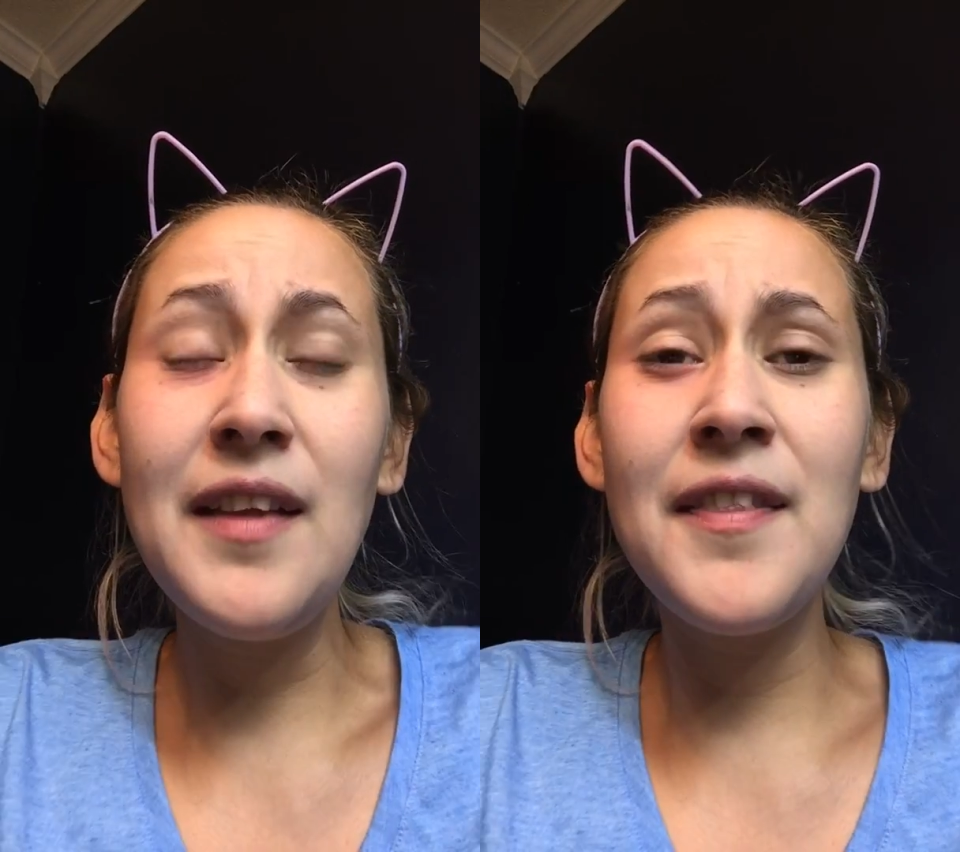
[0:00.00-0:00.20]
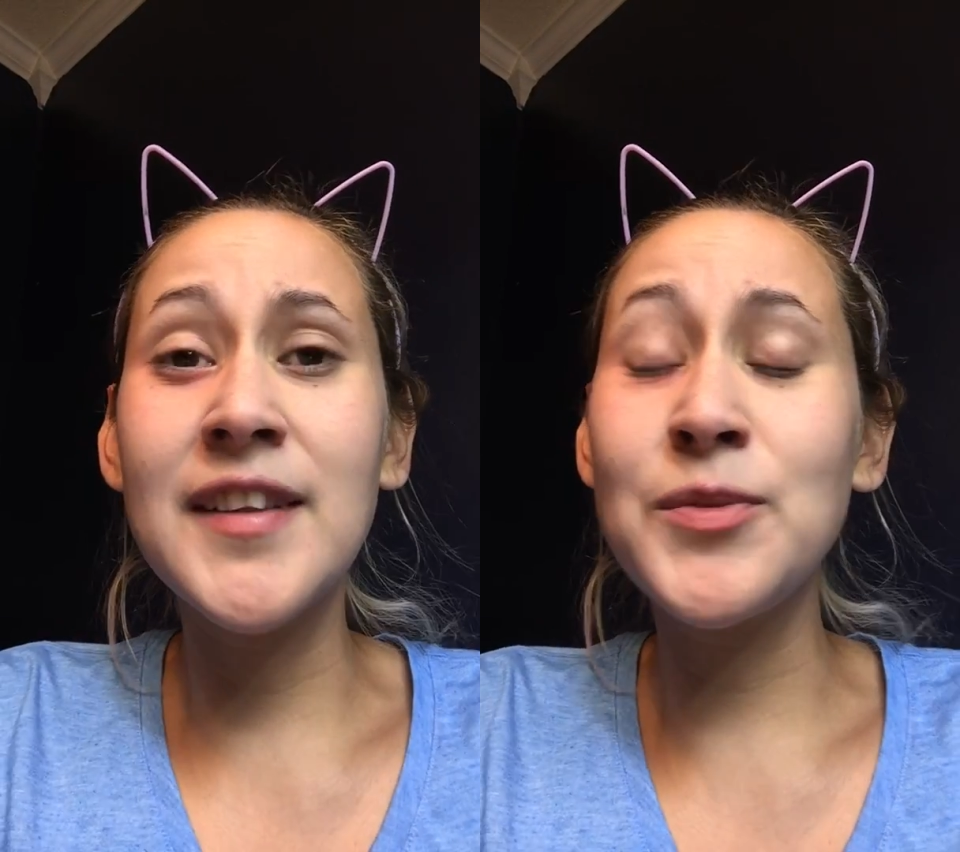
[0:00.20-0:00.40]

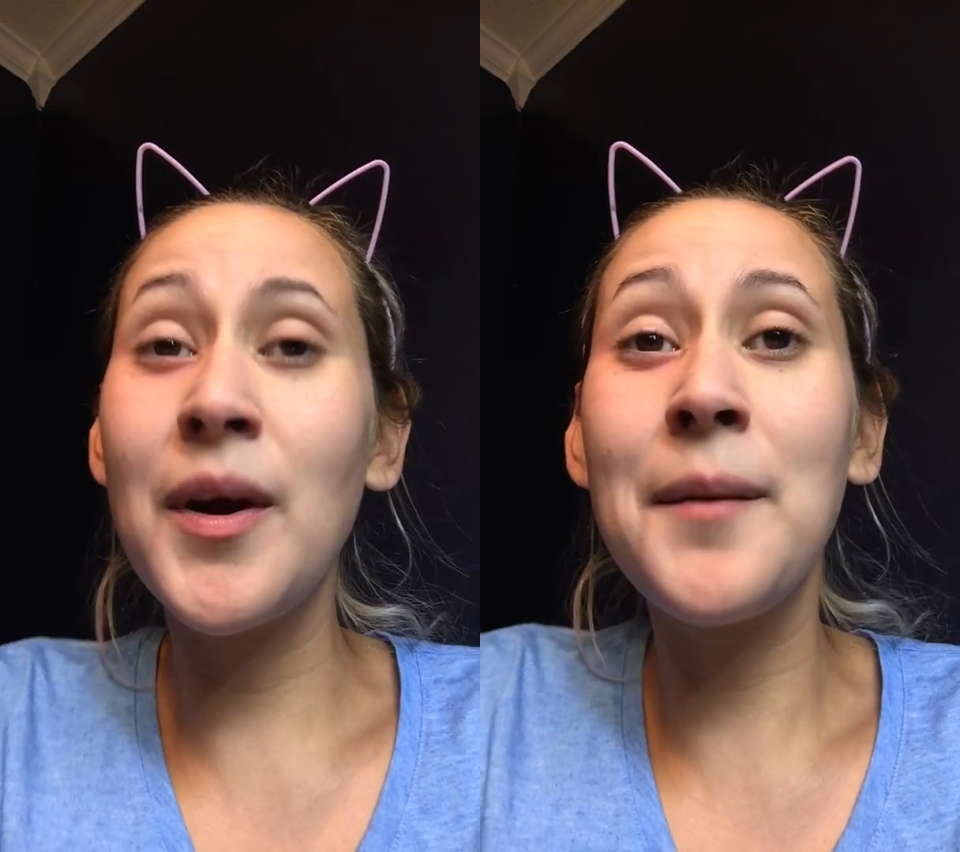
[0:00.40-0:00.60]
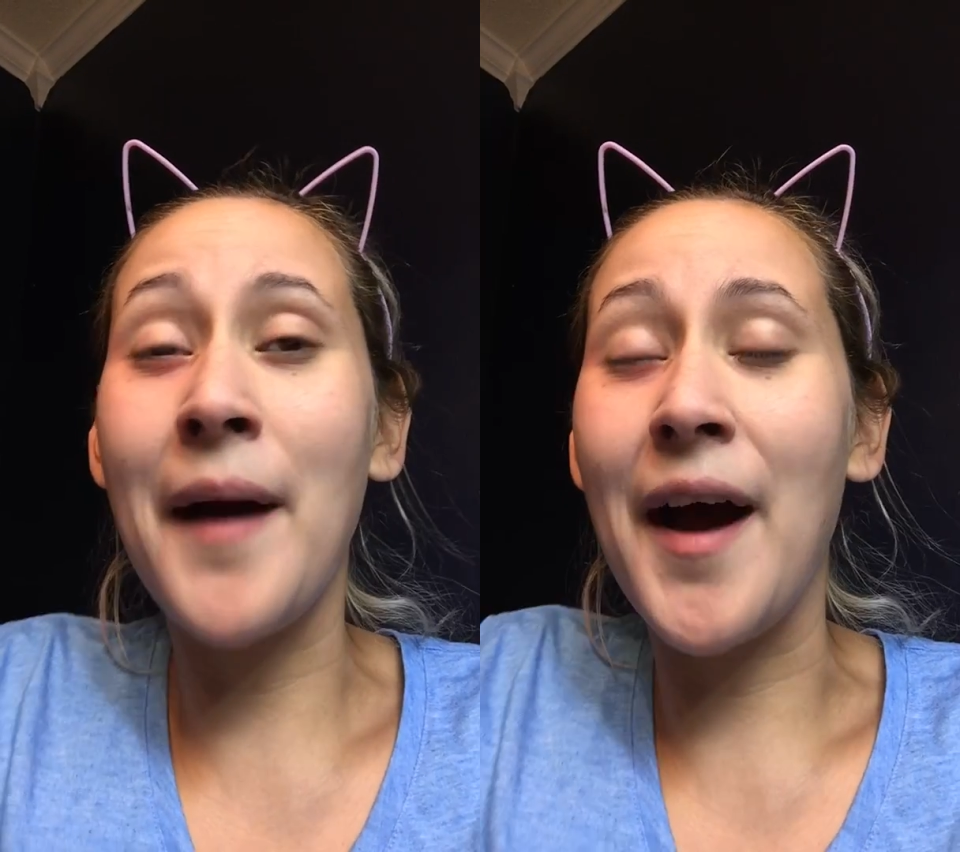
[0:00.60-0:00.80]
that's
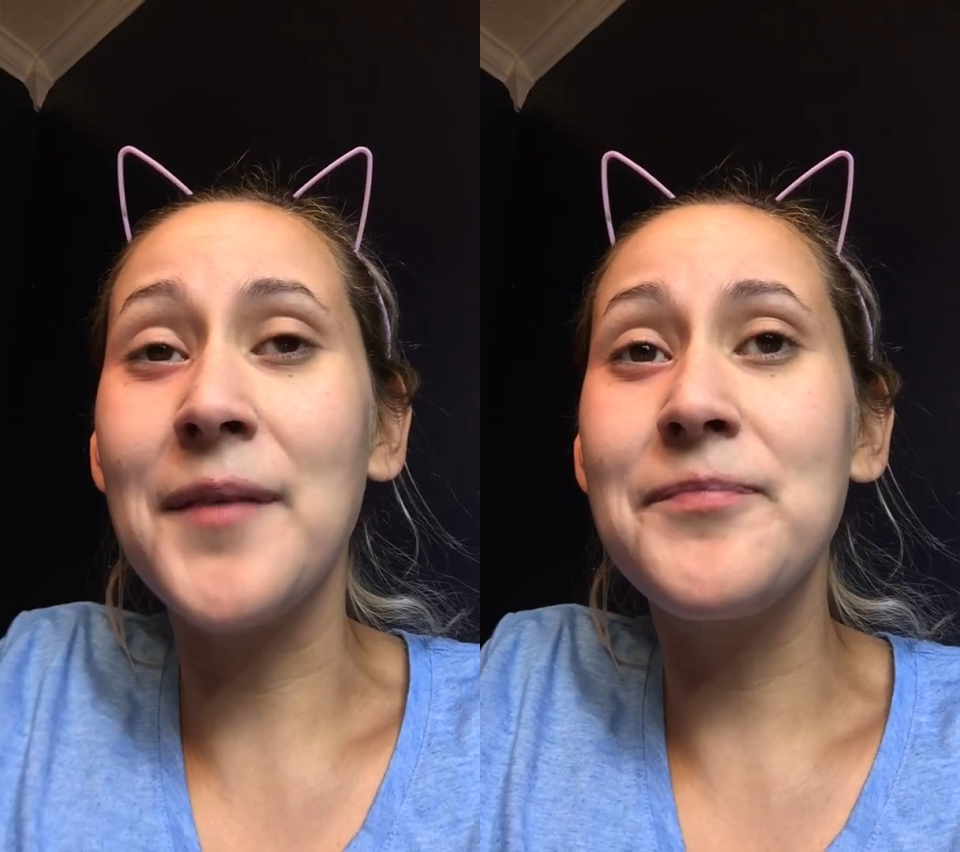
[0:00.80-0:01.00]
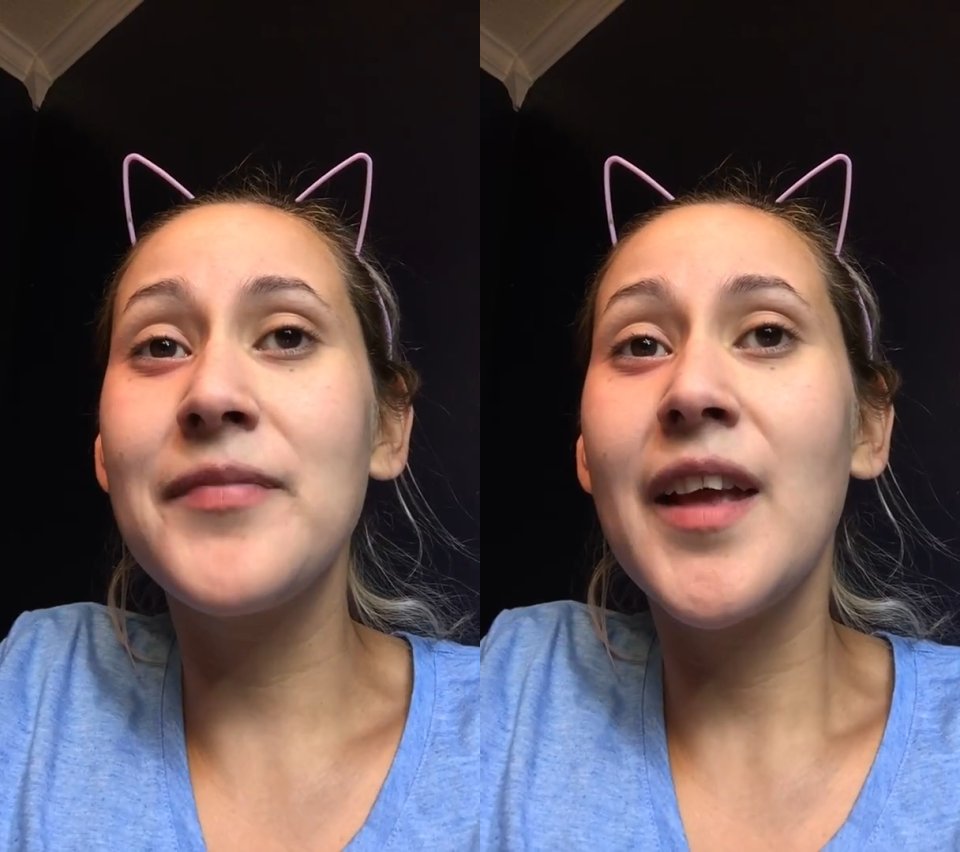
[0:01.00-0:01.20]
where I'm at.